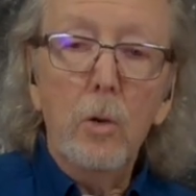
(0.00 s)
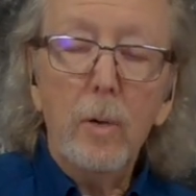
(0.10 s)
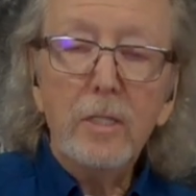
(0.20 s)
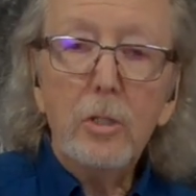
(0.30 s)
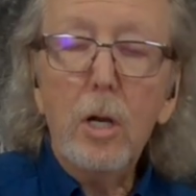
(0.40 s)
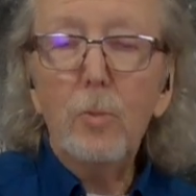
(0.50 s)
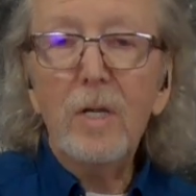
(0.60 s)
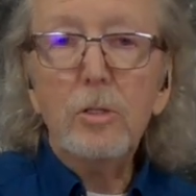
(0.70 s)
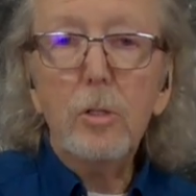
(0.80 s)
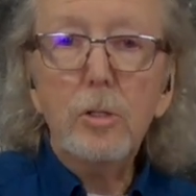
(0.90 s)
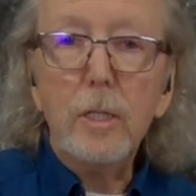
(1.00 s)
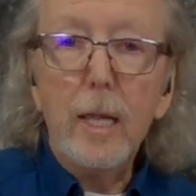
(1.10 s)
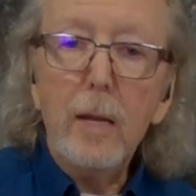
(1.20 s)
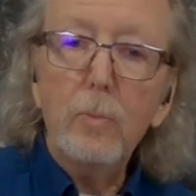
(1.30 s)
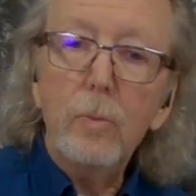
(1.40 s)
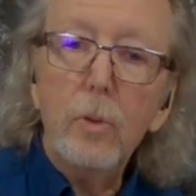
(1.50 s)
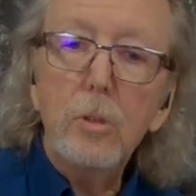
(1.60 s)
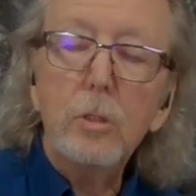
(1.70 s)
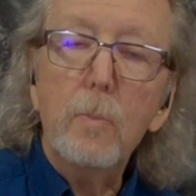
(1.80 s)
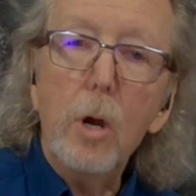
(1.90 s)
Well, I start researching amber
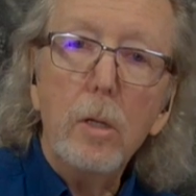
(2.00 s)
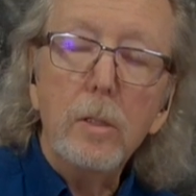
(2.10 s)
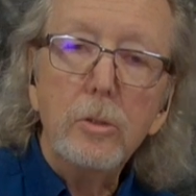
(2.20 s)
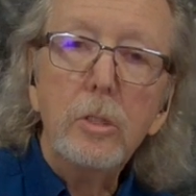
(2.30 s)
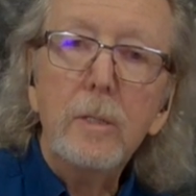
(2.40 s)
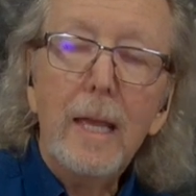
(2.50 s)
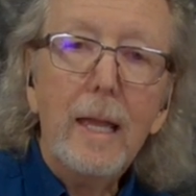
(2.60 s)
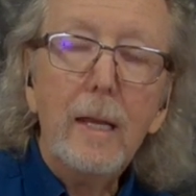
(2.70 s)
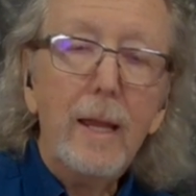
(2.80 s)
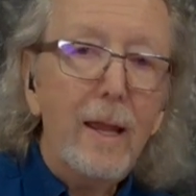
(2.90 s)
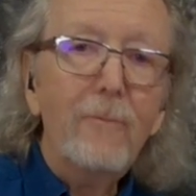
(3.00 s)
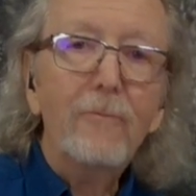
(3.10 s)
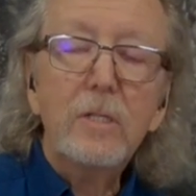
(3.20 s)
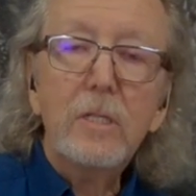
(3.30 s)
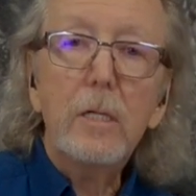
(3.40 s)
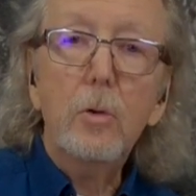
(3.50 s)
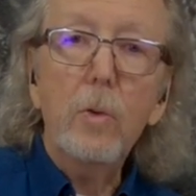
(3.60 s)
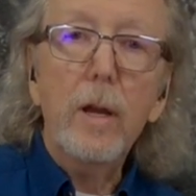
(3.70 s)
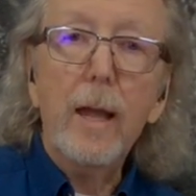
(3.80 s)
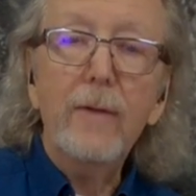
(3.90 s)
burst Martins, and every single
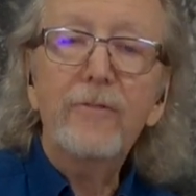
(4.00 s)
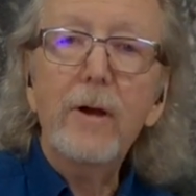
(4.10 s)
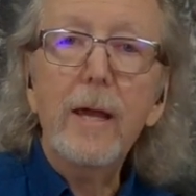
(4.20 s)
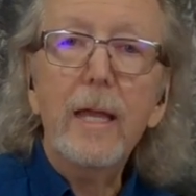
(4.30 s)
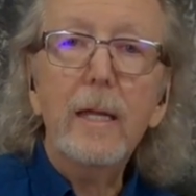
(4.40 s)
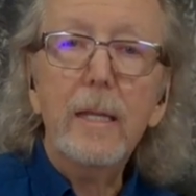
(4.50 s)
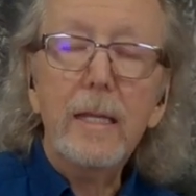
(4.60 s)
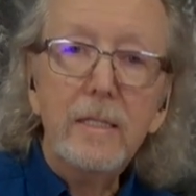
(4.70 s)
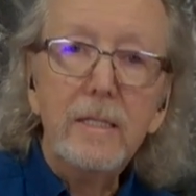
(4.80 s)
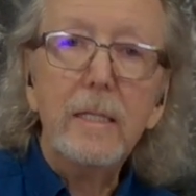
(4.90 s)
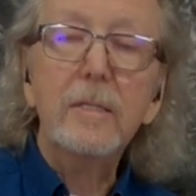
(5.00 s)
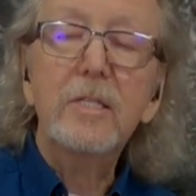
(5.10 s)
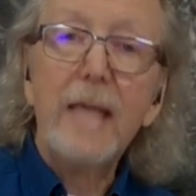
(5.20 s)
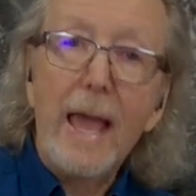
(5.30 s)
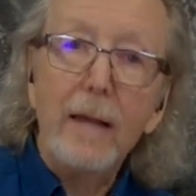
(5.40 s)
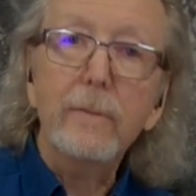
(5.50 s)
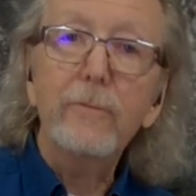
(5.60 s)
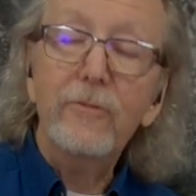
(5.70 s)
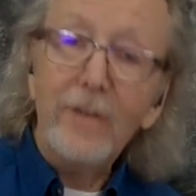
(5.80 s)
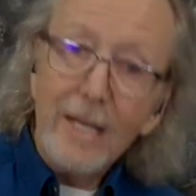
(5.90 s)
one I find is in satin
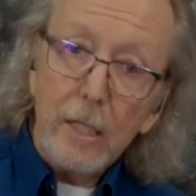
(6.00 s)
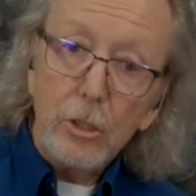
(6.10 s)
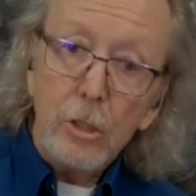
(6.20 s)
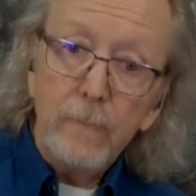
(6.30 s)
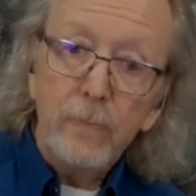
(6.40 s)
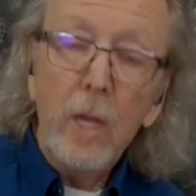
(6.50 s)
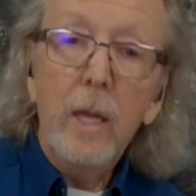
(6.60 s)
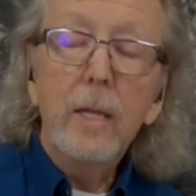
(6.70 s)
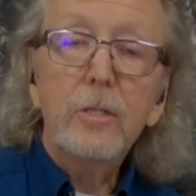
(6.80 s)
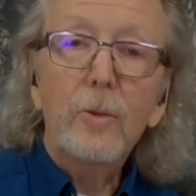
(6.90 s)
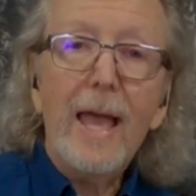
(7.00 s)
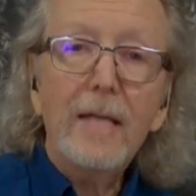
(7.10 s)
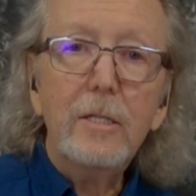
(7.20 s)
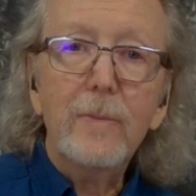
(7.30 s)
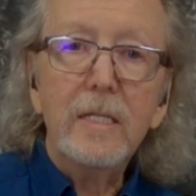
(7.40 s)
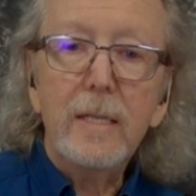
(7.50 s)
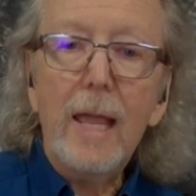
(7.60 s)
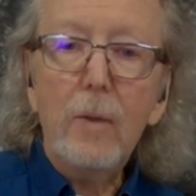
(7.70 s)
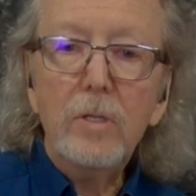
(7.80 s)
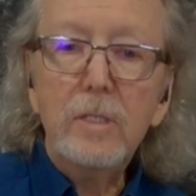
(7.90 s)
finish. So I asked them, I said,
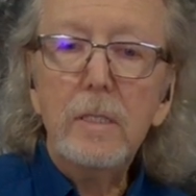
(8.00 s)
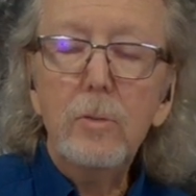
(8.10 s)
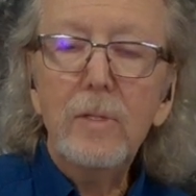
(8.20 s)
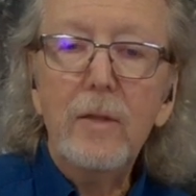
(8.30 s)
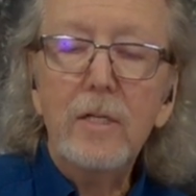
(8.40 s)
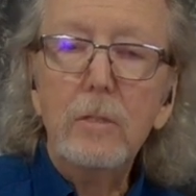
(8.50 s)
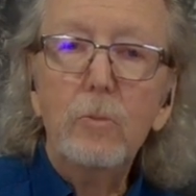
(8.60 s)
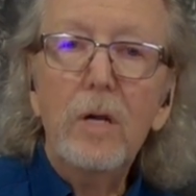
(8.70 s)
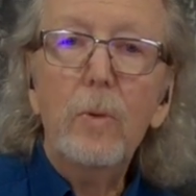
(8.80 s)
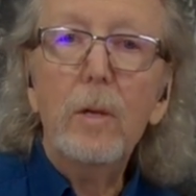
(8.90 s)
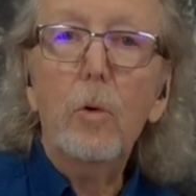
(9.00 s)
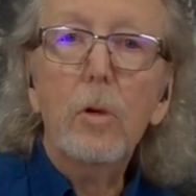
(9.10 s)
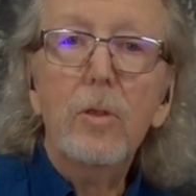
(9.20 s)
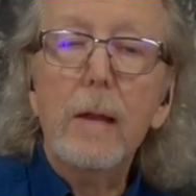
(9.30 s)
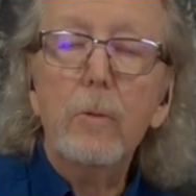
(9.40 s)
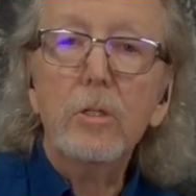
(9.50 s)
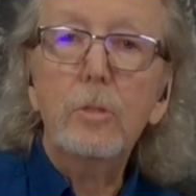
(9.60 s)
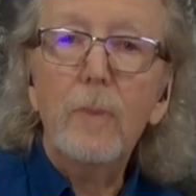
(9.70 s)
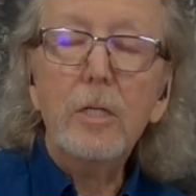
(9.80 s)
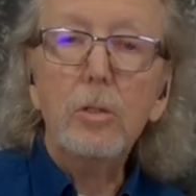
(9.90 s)
hey, what's the deal with that? They said, well, we ordered that one
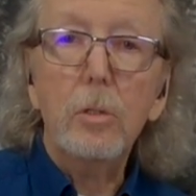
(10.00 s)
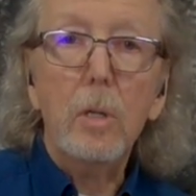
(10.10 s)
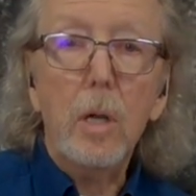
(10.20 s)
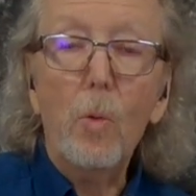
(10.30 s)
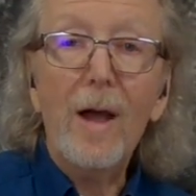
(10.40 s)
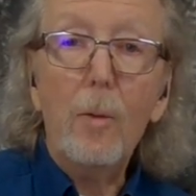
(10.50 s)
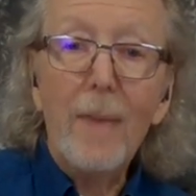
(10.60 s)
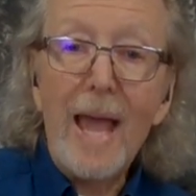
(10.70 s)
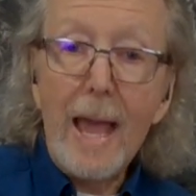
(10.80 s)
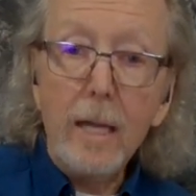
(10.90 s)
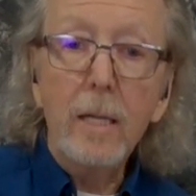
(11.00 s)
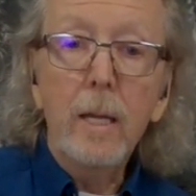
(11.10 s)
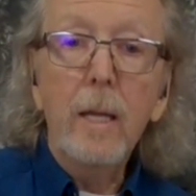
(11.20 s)
special a while back,